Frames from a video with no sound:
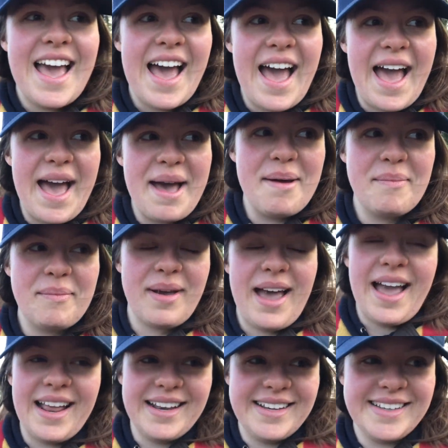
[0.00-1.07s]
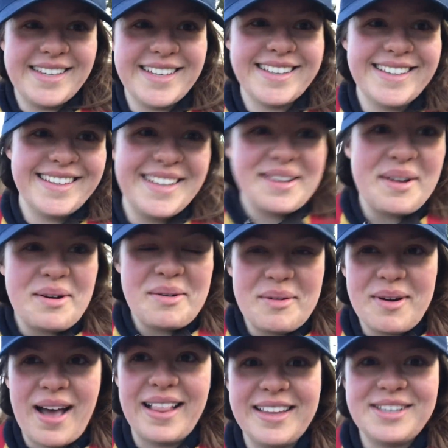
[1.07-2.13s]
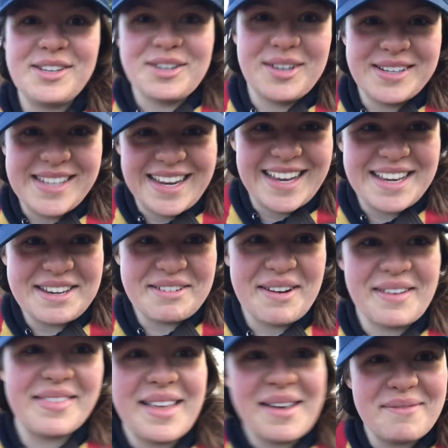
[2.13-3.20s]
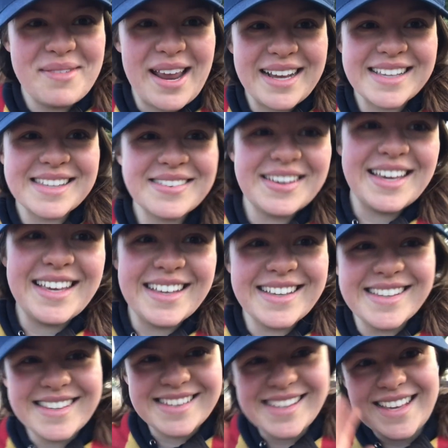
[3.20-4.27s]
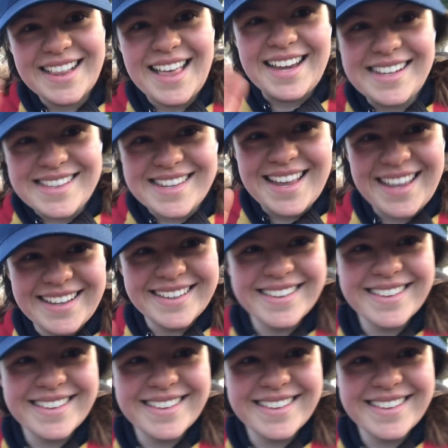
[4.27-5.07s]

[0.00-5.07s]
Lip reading: and I'll enjoy taking you around them next week. See you later.